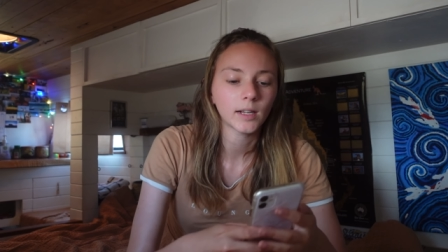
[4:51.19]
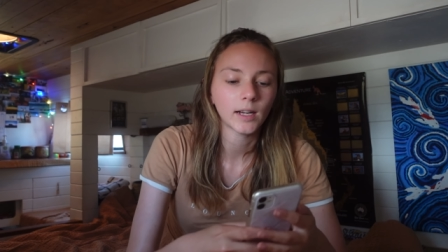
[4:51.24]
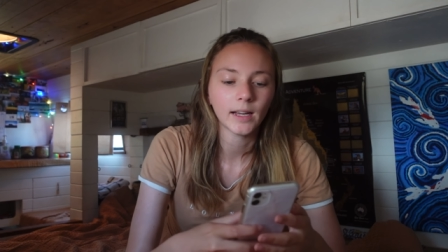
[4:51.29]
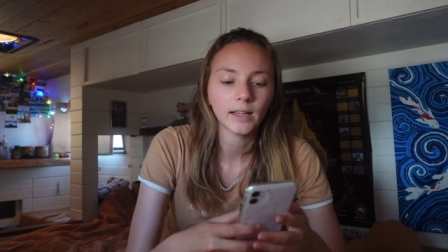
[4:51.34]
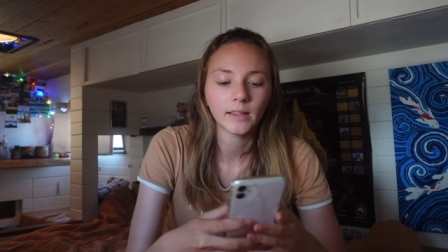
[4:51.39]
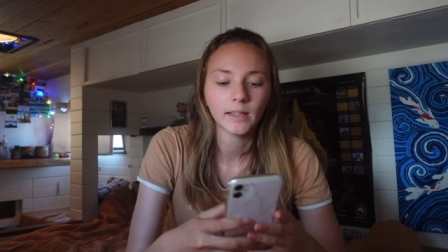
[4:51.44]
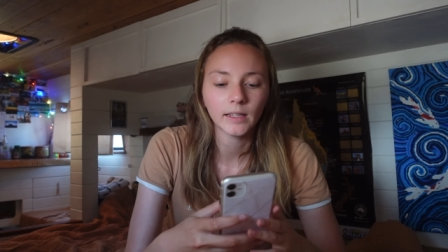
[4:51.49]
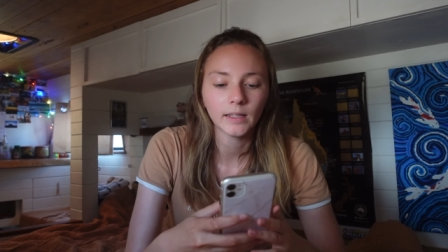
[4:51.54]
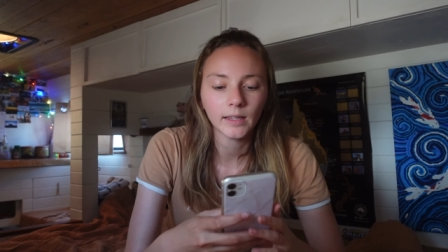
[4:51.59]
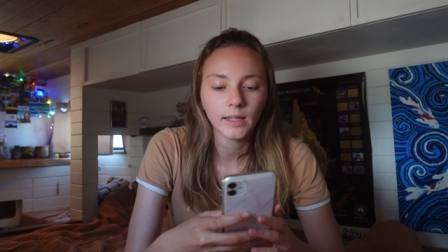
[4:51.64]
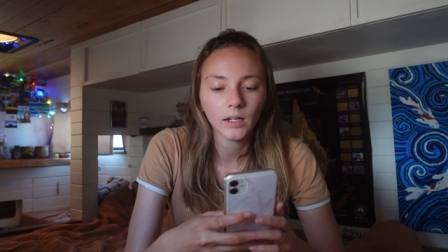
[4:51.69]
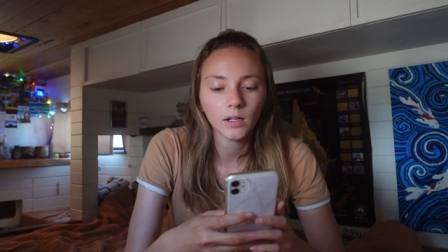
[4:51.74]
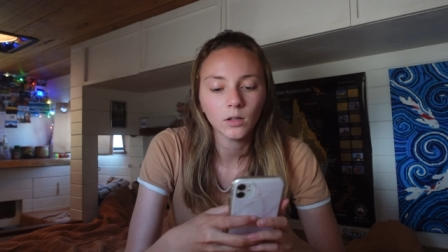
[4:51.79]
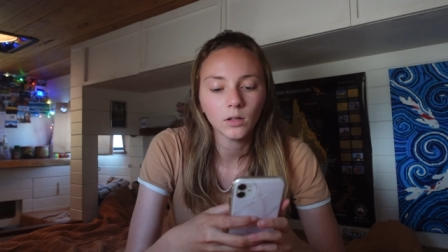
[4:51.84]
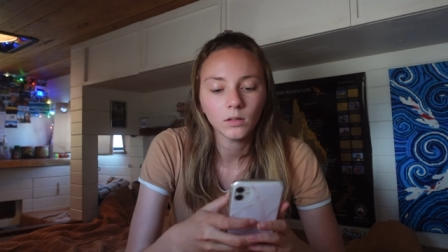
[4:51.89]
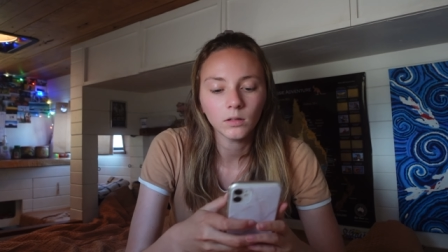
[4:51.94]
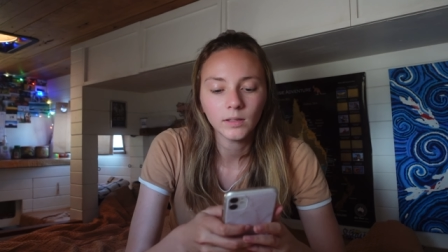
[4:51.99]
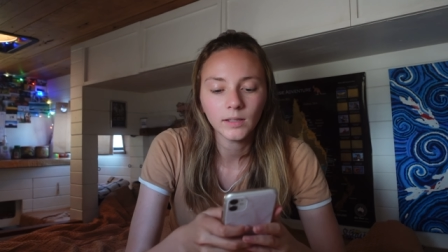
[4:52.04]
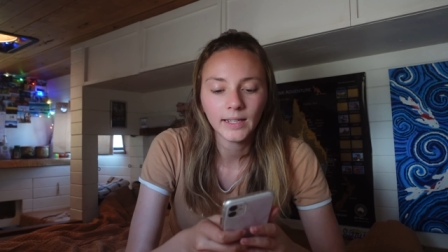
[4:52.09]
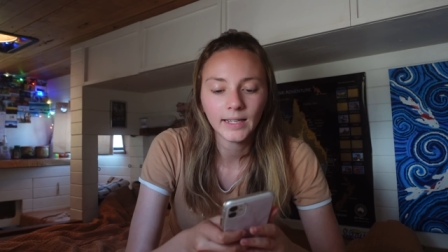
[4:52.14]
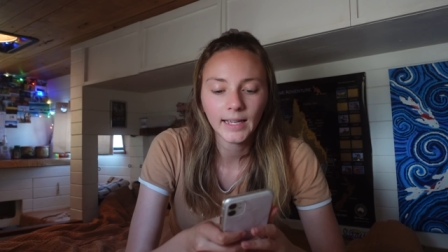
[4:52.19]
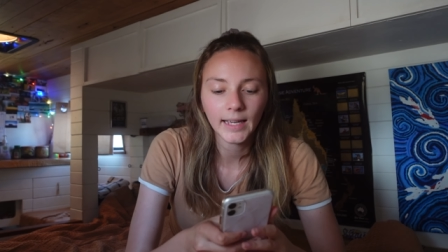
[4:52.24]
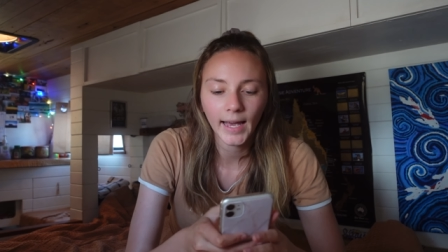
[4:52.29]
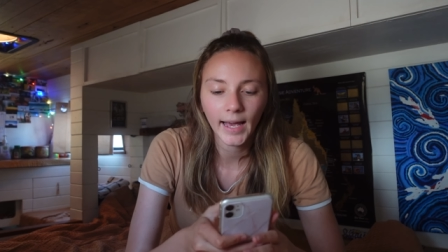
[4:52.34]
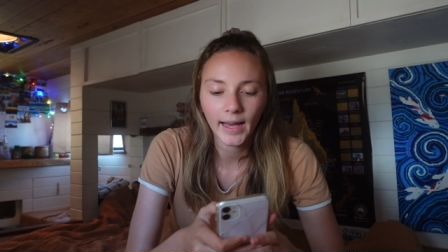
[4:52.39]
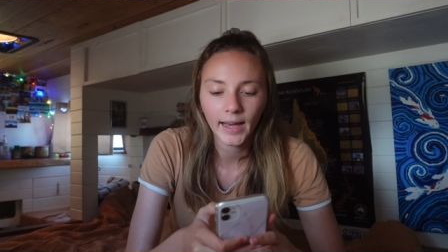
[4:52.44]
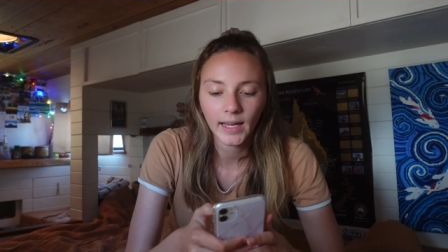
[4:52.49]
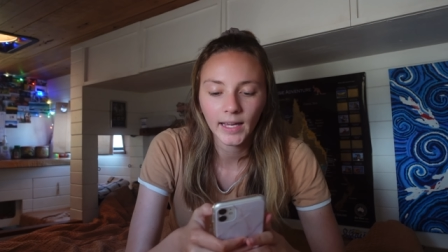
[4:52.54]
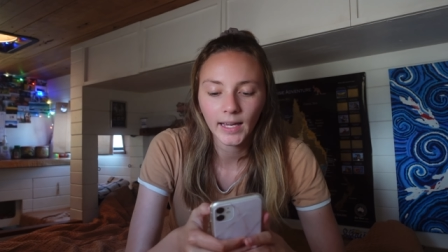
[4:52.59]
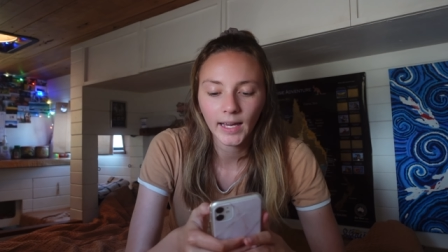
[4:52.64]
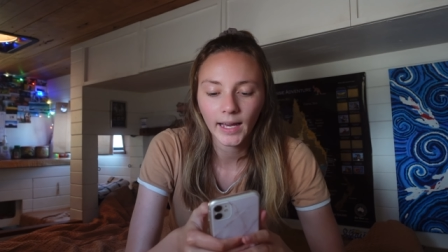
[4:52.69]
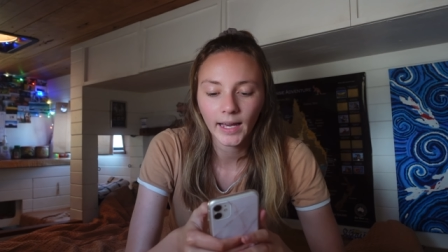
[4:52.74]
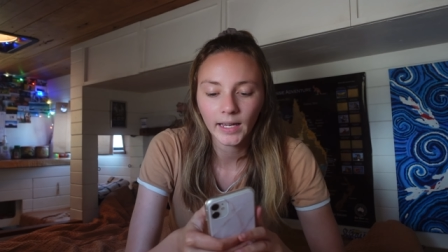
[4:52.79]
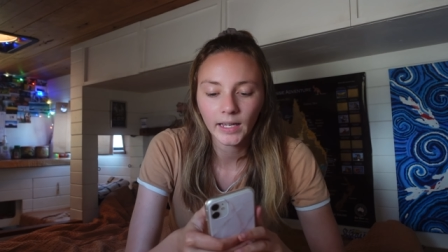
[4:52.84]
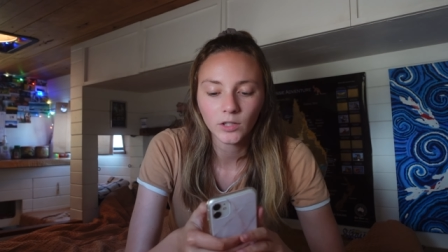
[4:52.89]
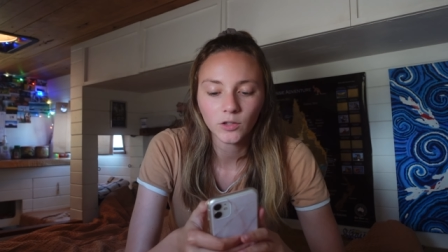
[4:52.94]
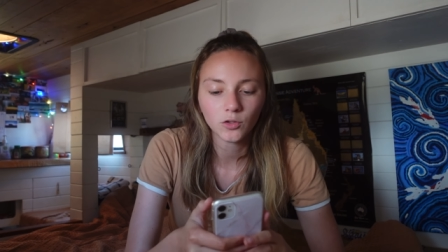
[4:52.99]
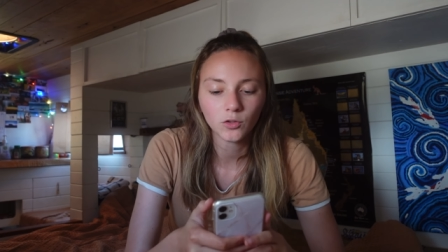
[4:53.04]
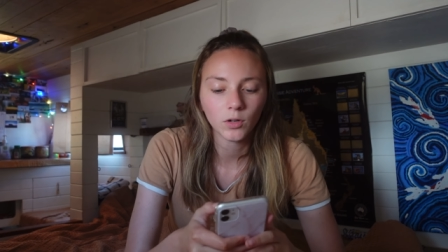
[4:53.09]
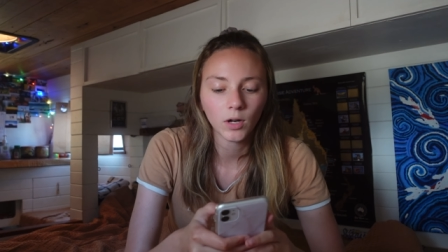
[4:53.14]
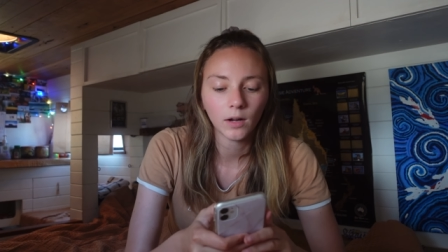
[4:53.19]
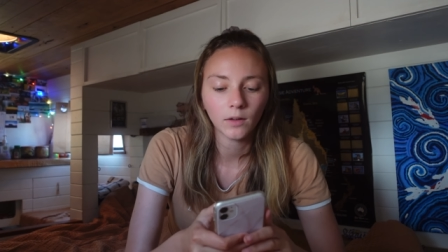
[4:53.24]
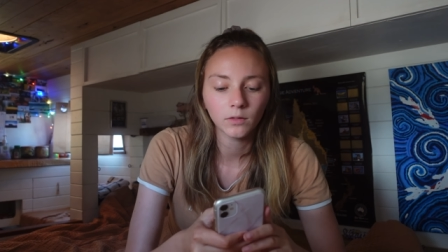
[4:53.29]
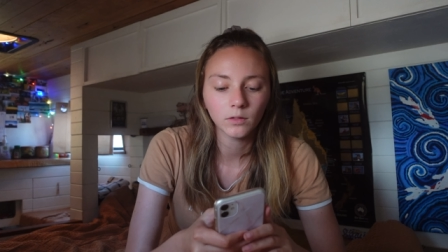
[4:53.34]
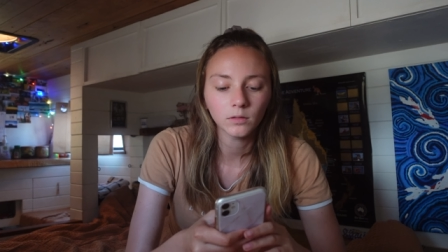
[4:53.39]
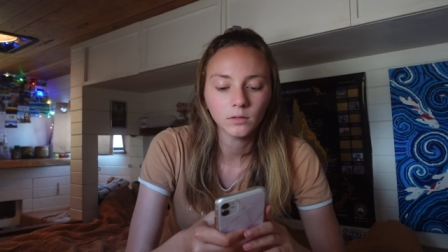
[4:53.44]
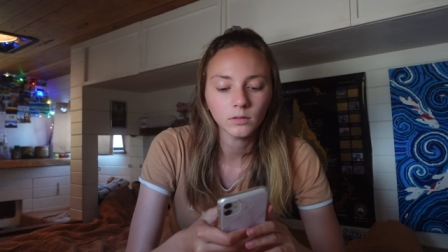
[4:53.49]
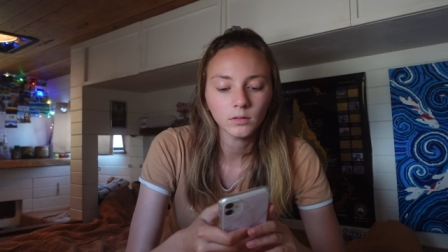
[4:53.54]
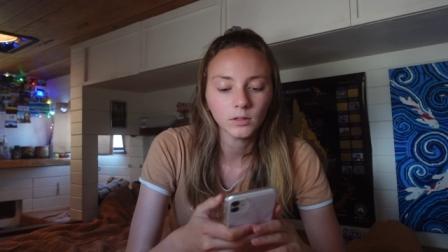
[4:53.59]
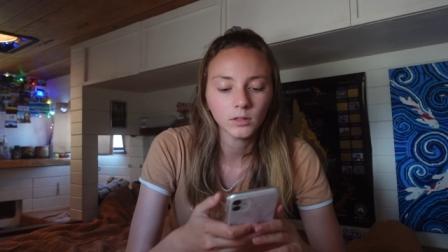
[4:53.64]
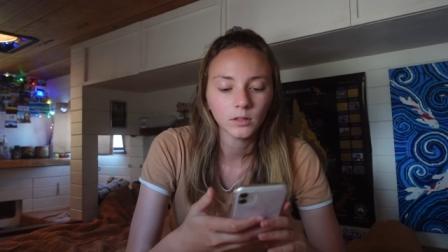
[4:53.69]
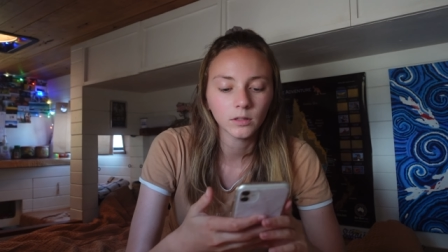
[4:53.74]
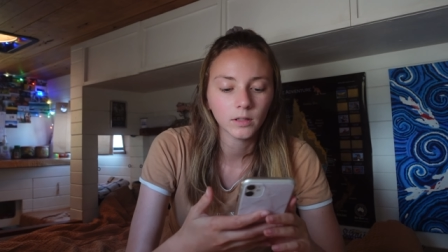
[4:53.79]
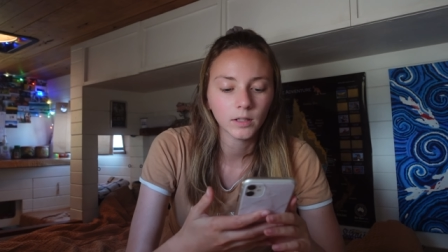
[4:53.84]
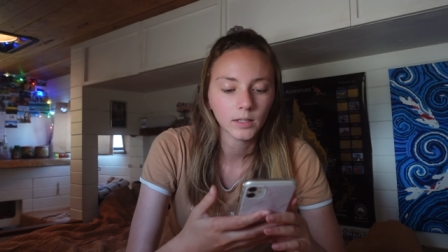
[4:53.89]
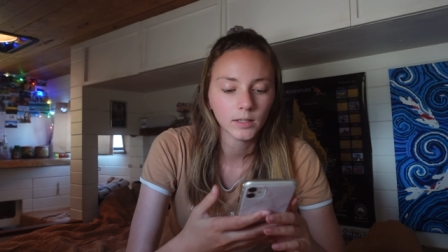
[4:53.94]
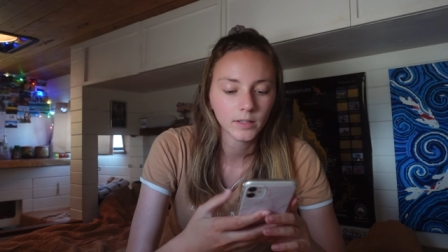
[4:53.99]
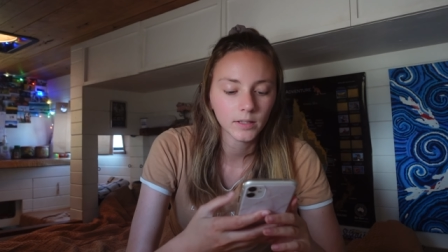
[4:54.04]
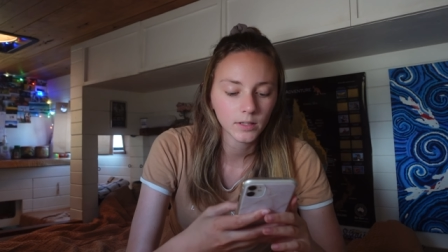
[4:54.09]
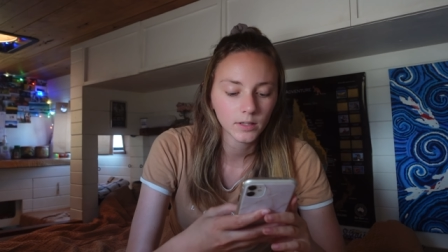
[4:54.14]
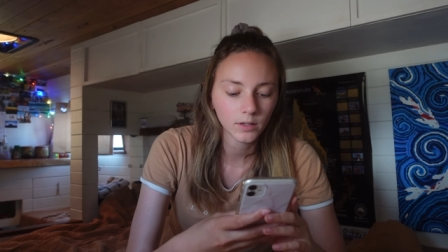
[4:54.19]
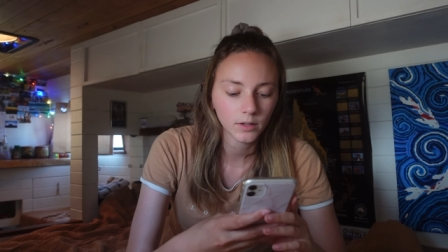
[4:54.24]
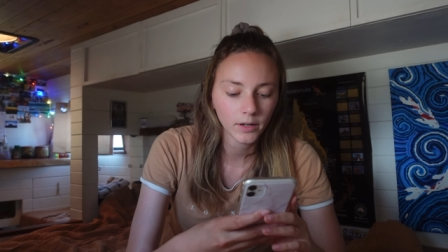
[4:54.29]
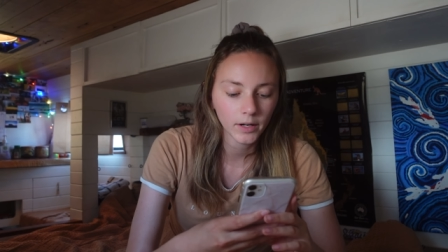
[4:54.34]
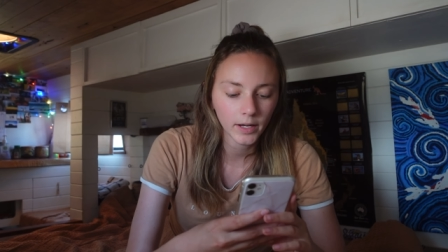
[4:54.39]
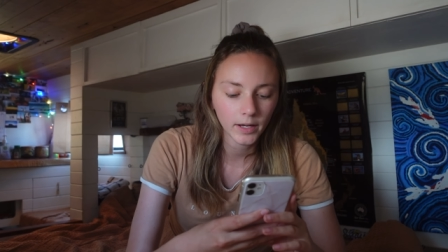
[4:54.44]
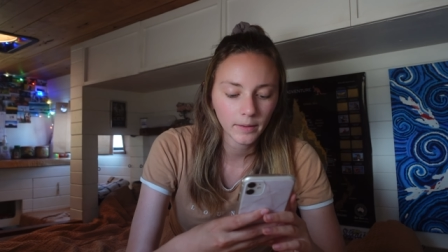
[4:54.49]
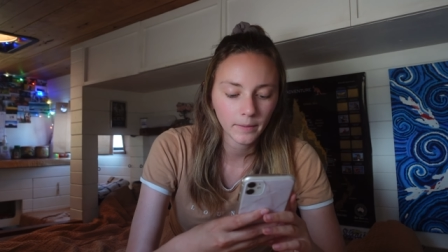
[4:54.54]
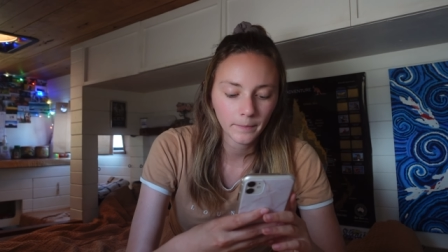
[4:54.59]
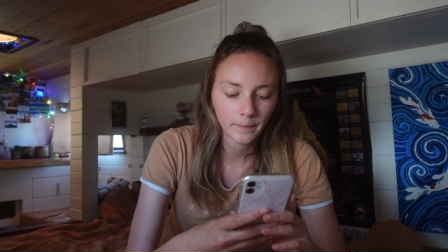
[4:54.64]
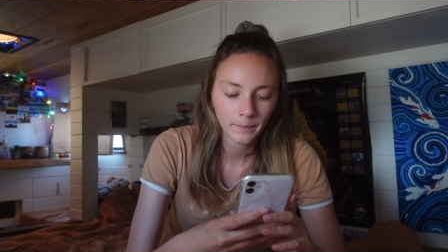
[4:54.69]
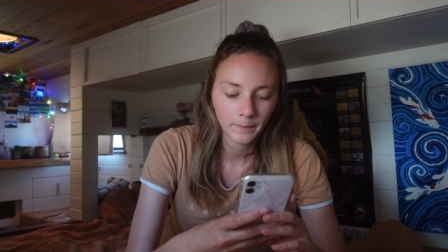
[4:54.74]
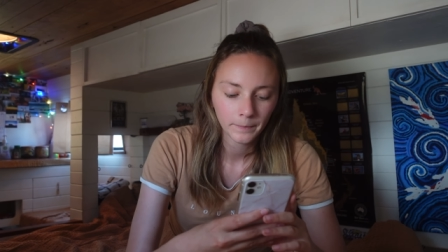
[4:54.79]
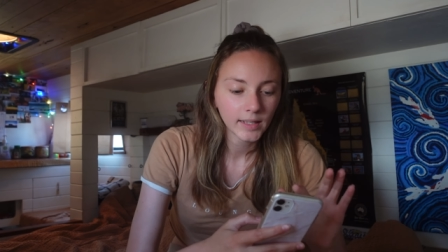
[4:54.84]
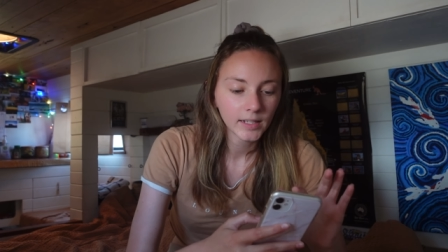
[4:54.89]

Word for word: I think they're called KA Travels on Instagram.